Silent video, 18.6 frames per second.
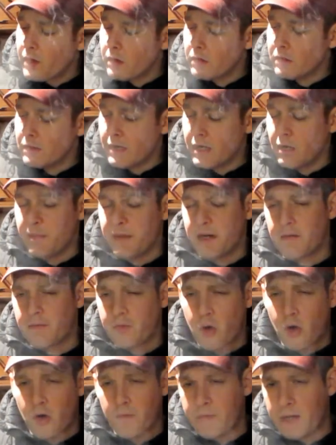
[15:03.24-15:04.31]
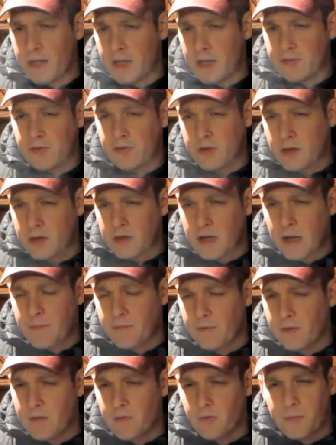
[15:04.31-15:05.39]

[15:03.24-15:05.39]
Little bit of coffee-esque type flavors,